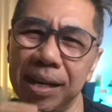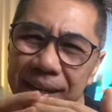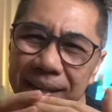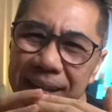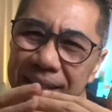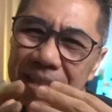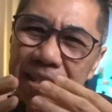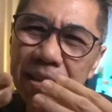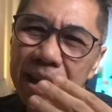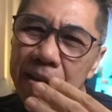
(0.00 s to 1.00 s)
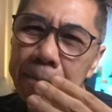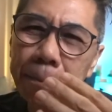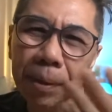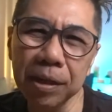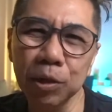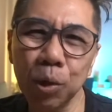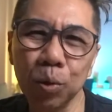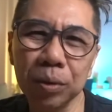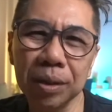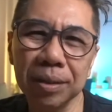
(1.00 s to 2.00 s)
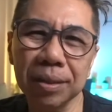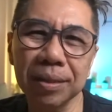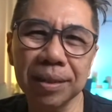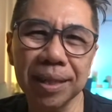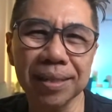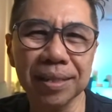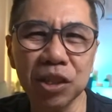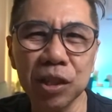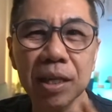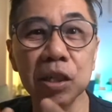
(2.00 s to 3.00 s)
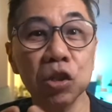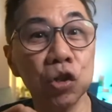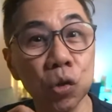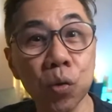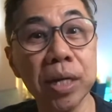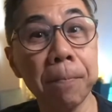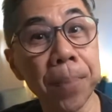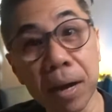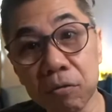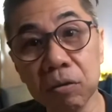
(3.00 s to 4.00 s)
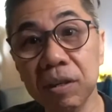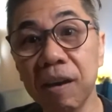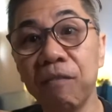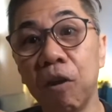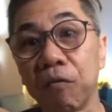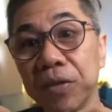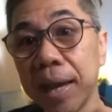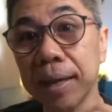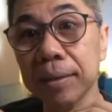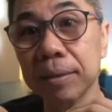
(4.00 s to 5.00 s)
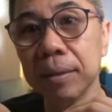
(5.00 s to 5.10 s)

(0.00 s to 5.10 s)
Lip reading: They still have placeholders that suggest showing paragraph of text